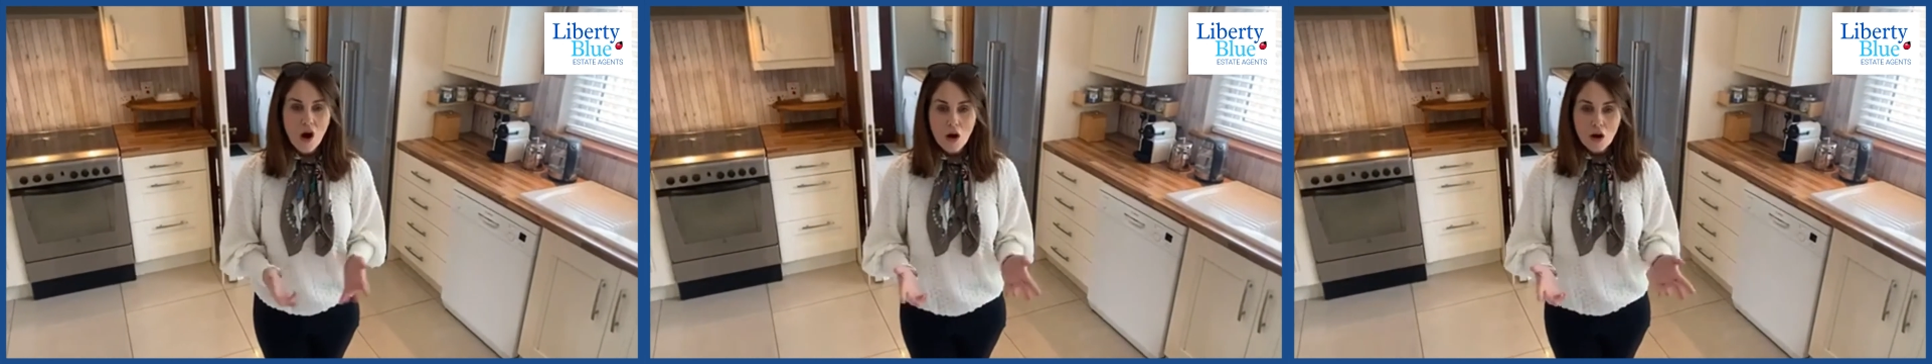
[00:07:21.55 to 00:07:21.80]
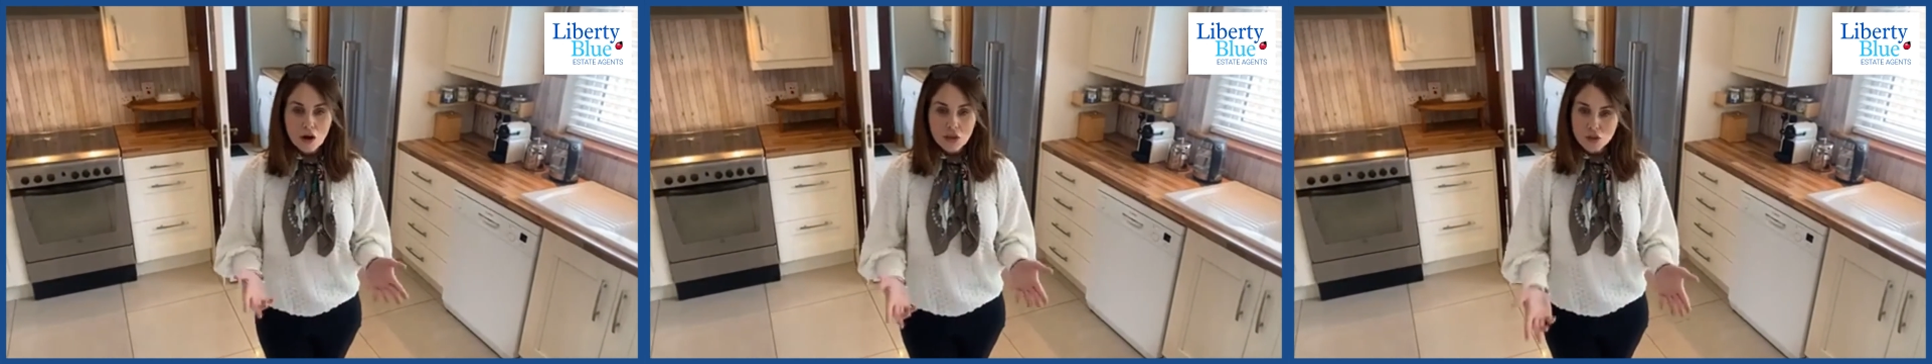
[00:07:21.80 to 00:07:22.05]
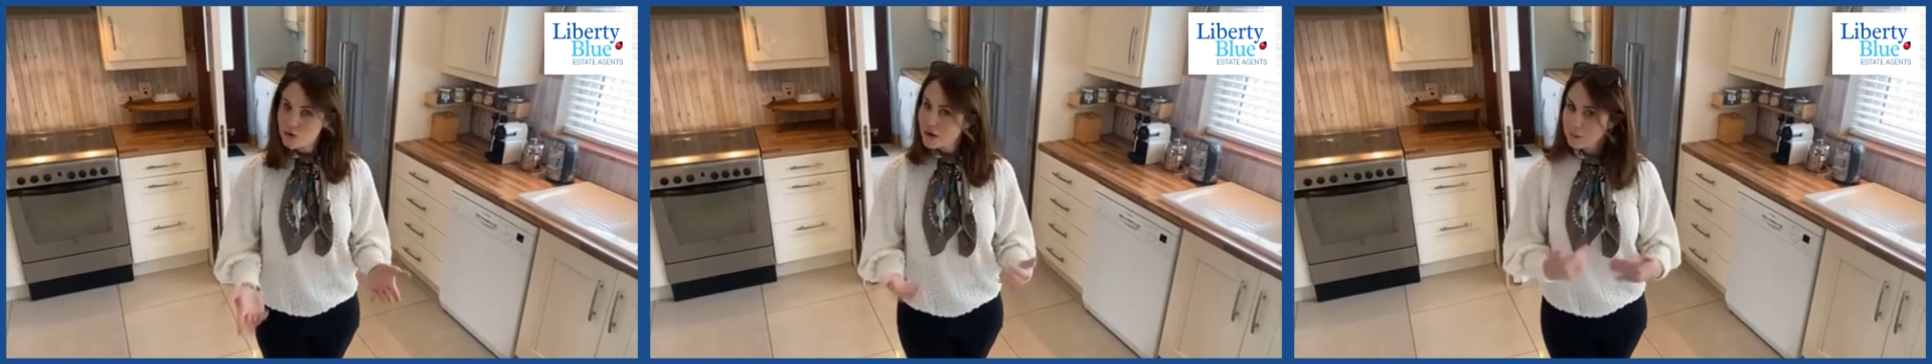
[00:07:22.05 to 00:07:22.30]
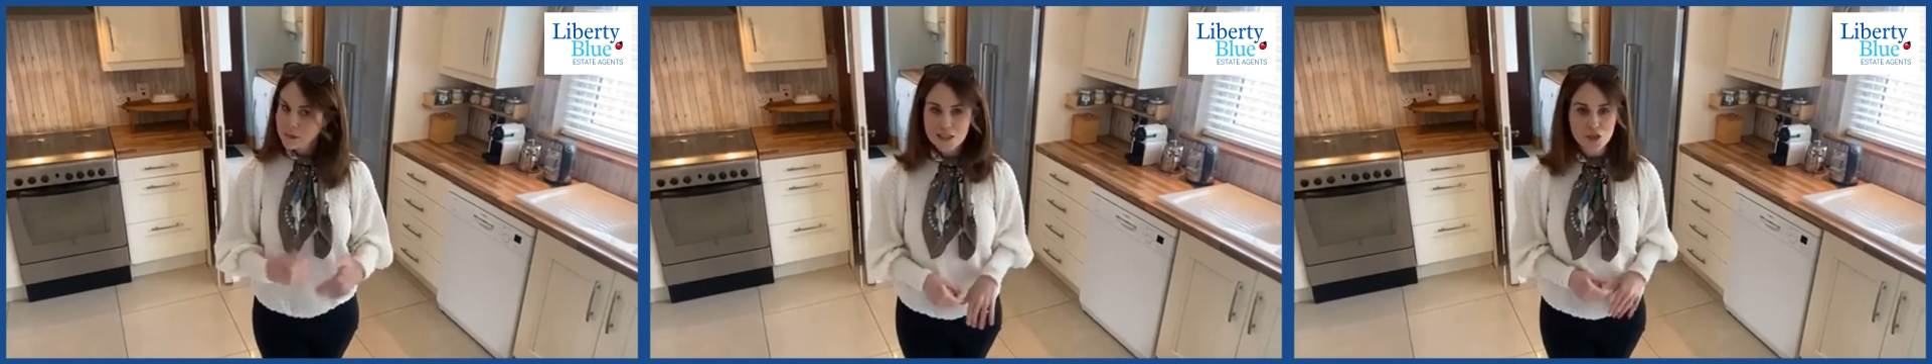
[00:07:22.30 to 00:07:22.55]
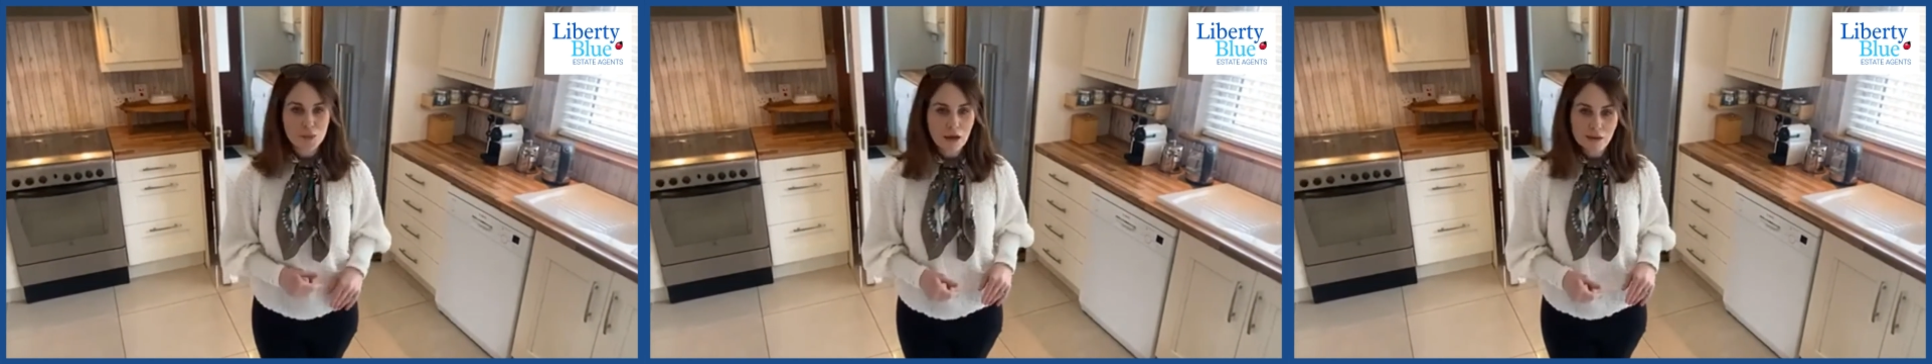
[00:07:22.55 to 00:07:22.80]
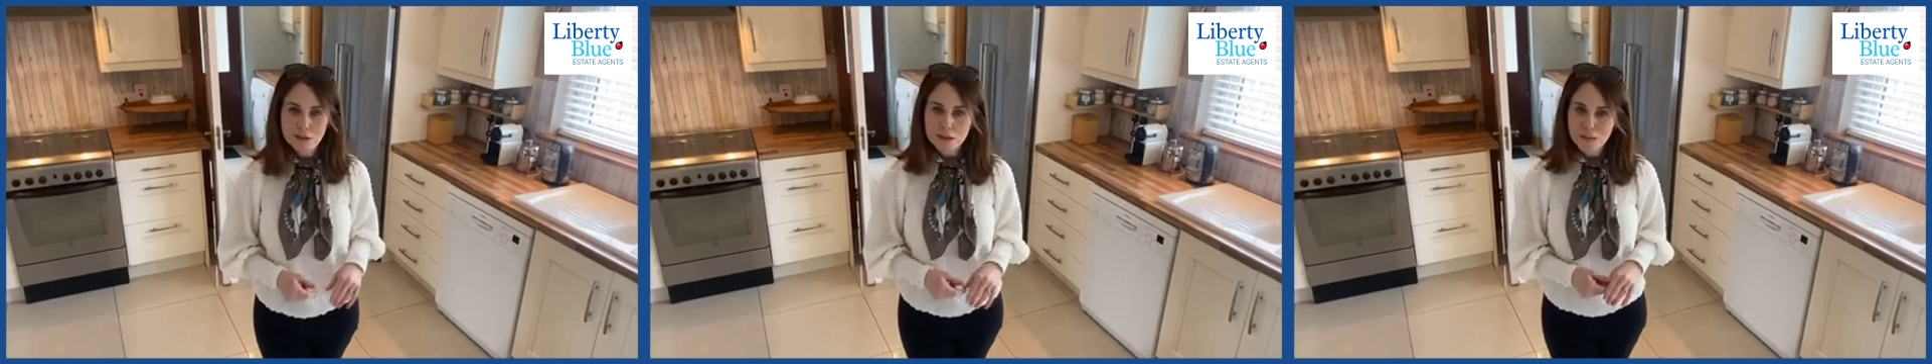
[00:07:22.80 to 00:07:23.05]
or direct message me
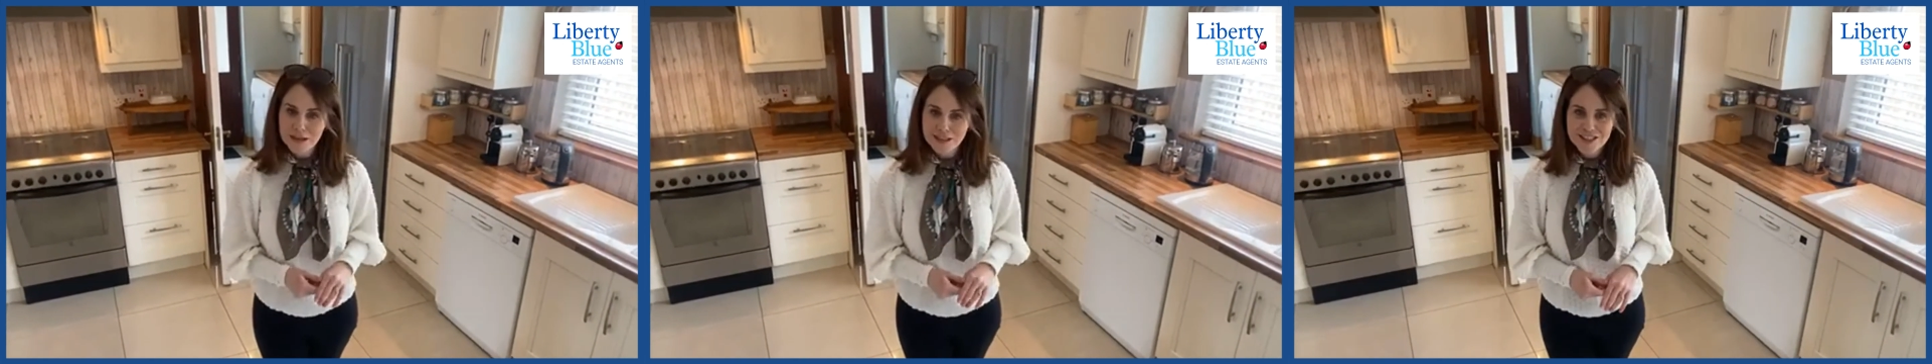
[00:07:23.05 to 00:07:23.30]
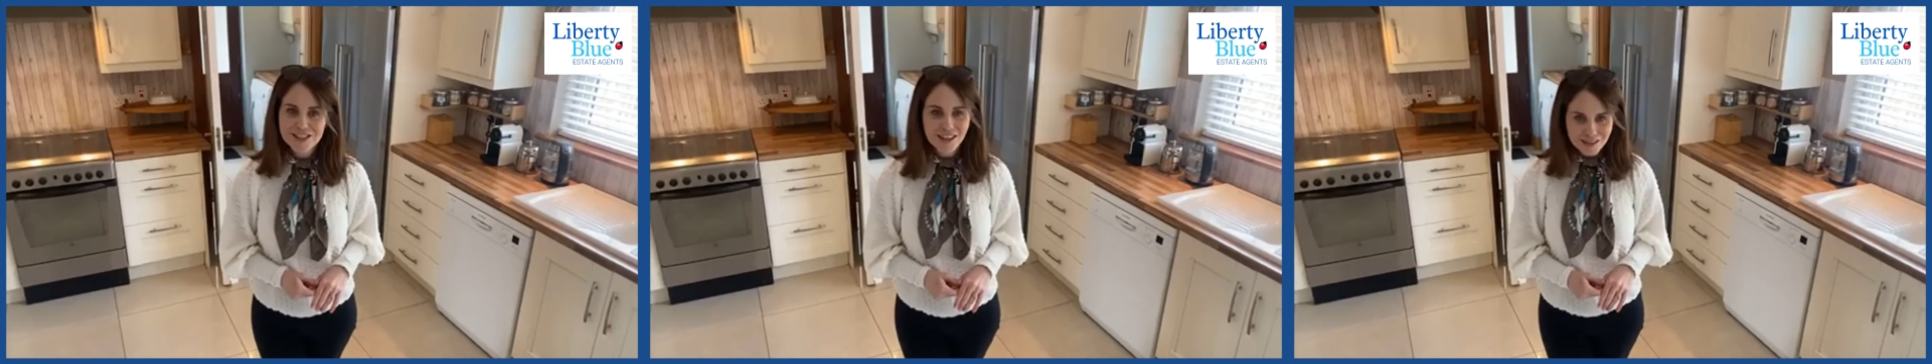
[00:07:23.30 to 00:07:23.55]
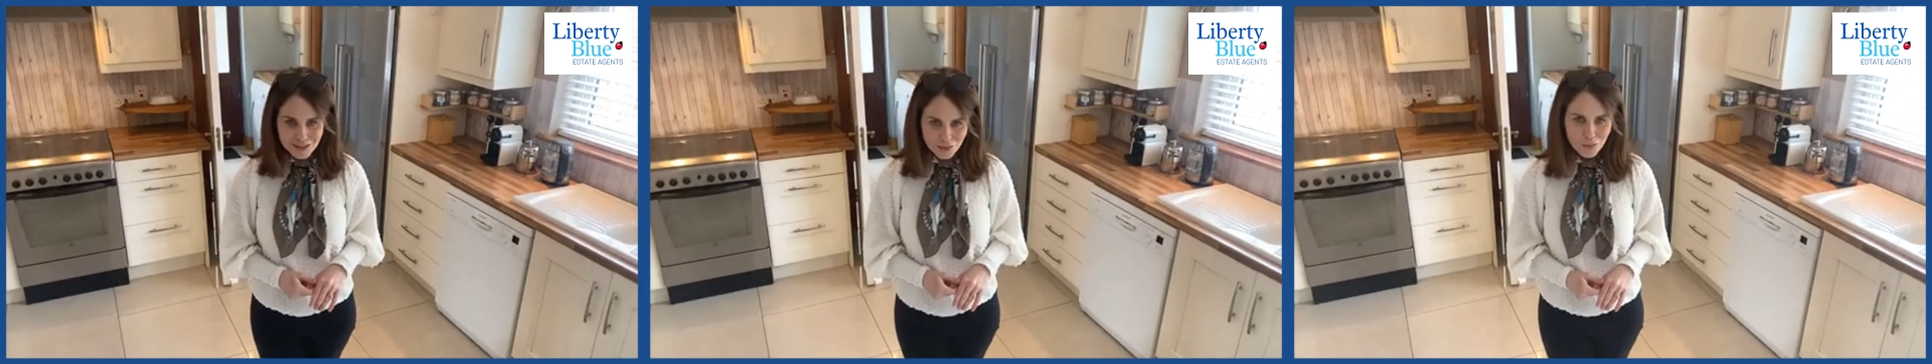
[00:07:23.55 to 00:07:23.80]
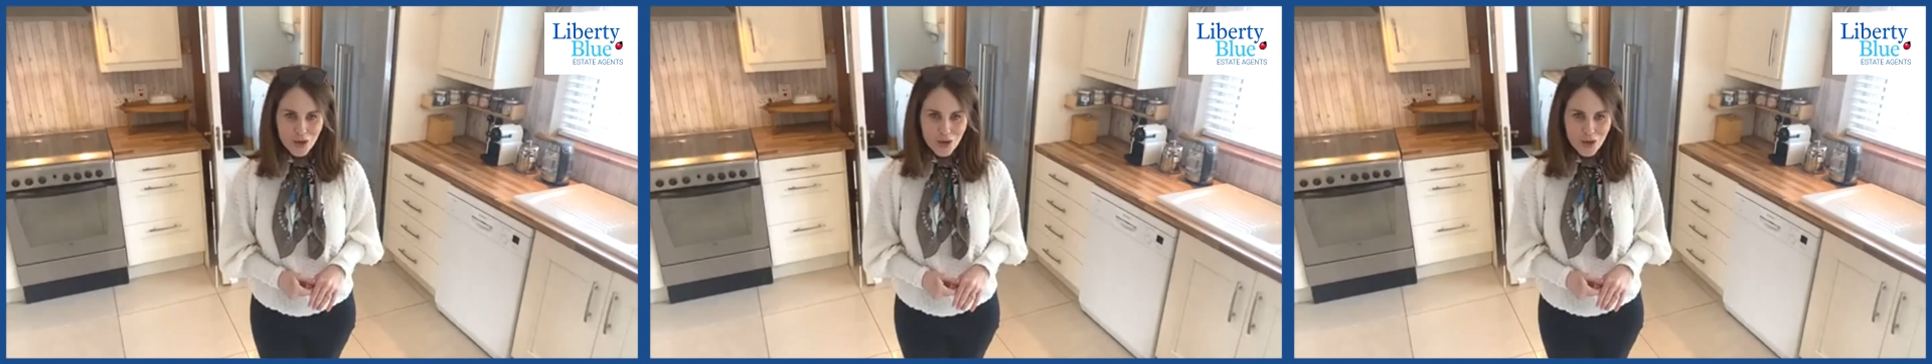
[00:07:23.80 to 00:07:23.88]
on this page. Thanks for